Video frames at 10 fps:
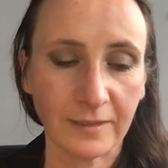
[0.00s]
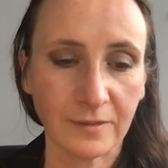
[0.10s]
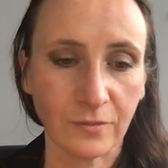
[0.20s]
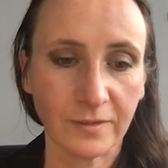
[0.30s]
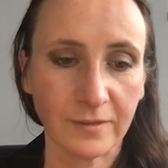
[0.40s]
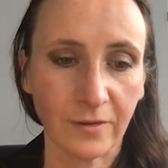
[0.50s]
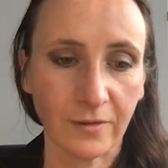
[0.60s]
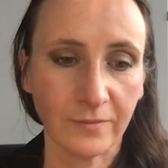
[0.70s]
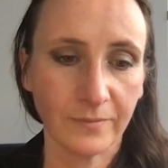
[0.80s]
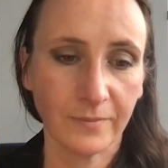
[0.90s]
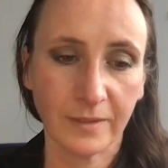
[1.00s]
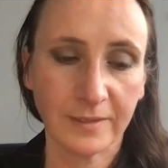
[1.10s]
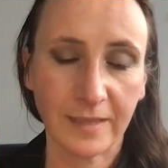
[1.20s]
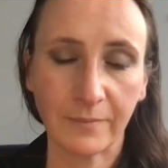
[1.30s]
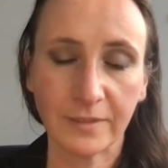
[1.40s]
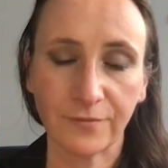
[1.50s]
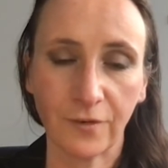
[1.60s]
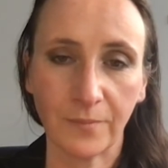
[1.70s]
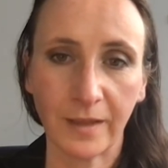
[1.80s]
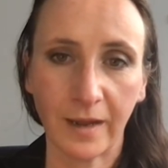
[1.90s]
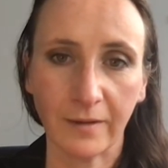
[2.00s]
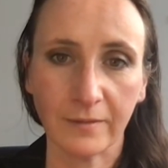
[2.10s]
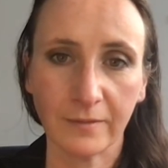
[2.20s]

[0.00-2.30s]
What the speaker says: is also stems from that